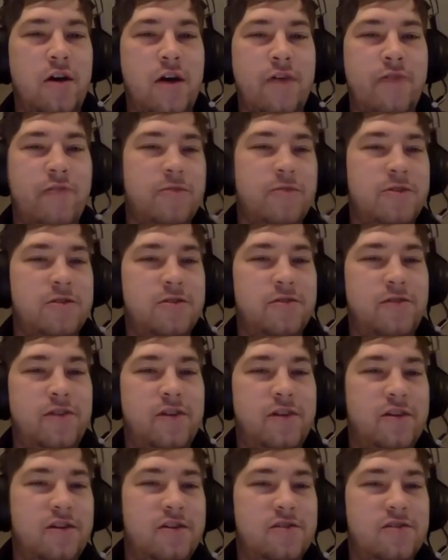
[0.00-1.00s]
have a bunch of
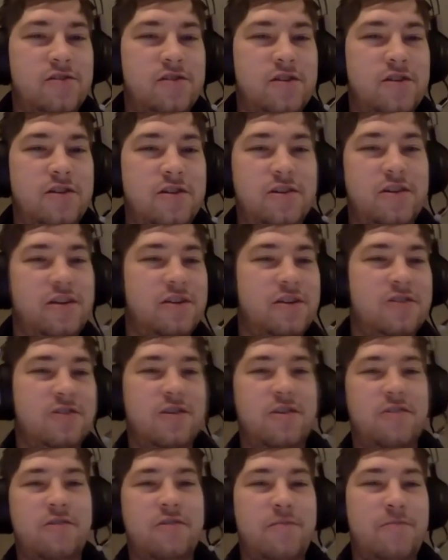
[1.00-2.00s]
healers healing each
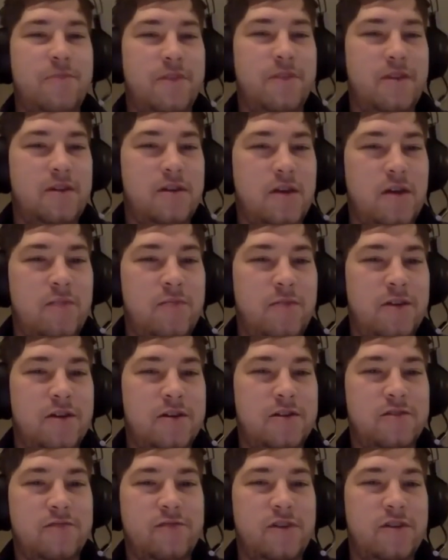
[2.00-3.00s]
other up all the time,
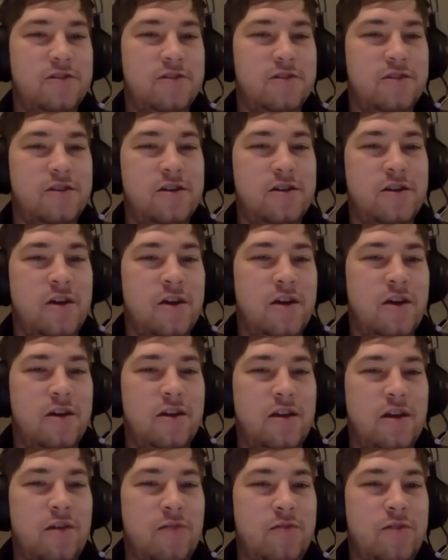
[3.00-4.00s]
because eventually
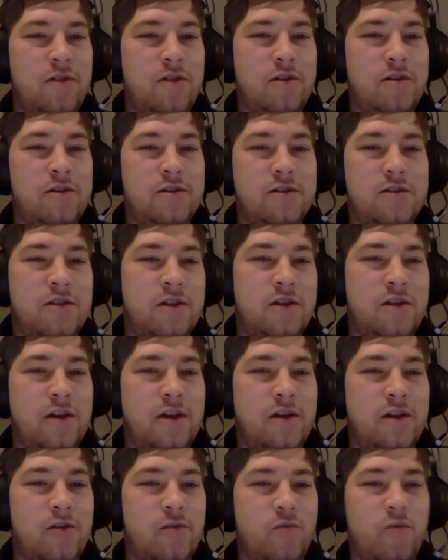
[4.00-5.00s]
they would just get
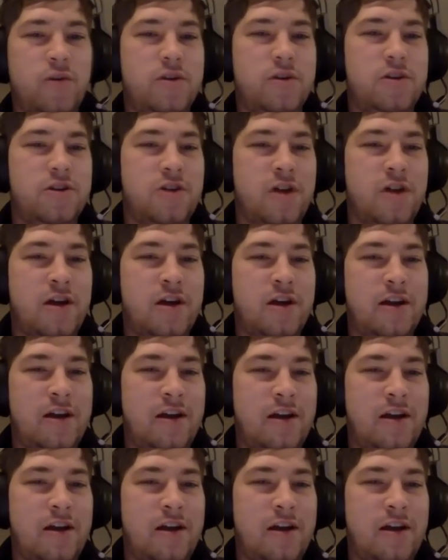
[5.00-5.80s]
like well, one shot and